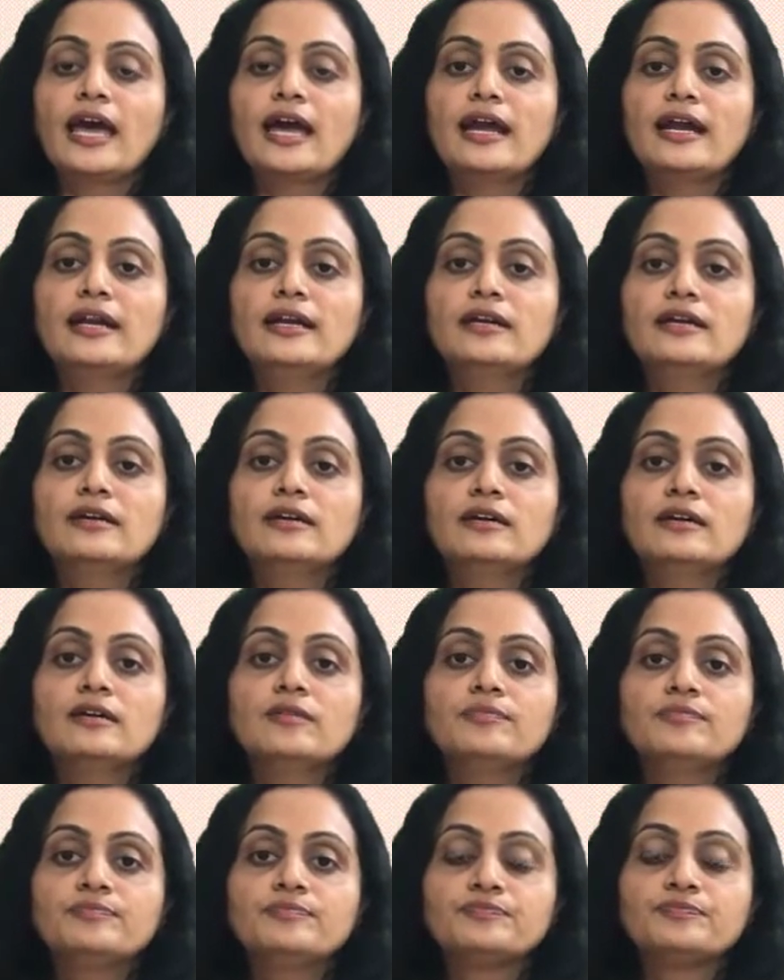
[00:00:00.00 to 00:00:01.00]
And
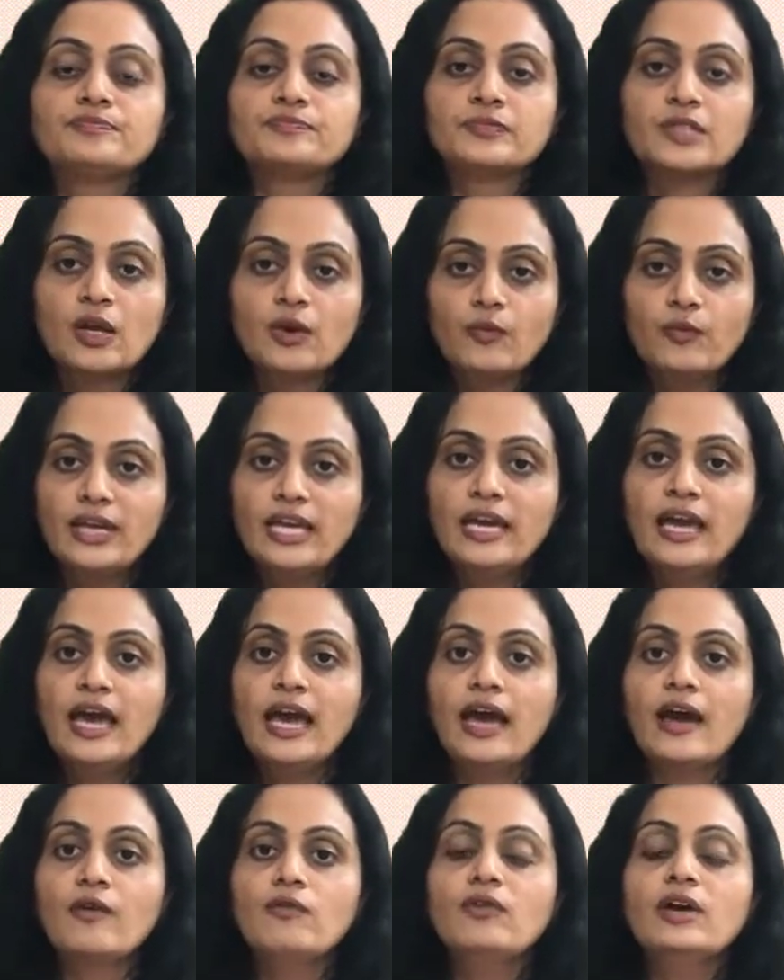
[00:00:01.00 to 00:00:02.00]
we
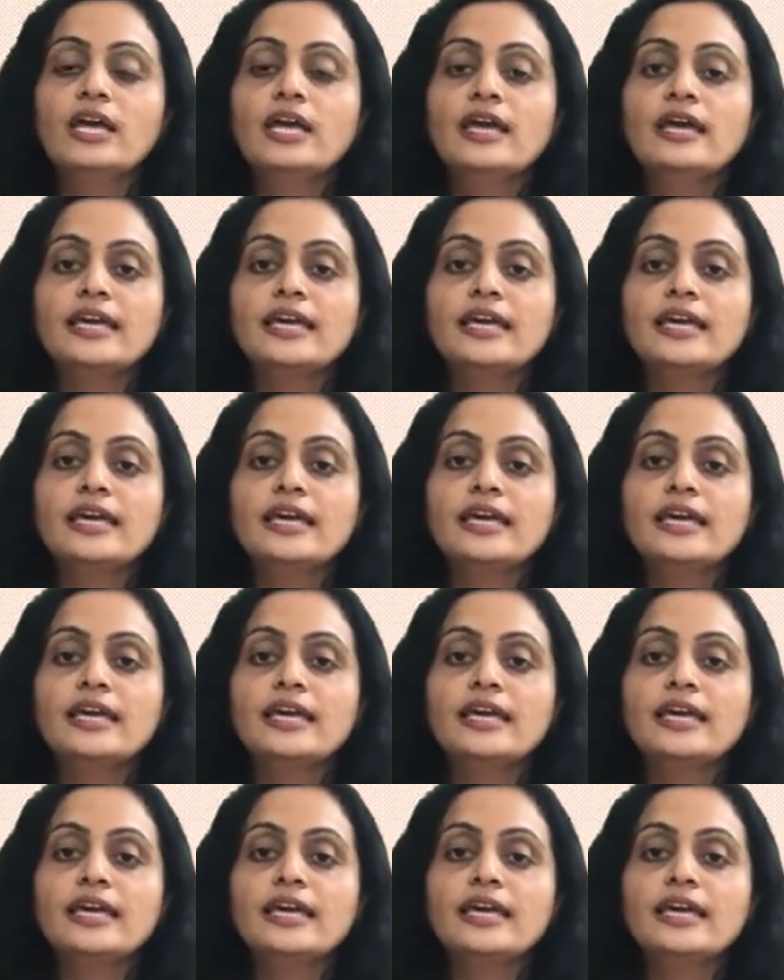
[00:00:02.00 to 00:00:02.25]
have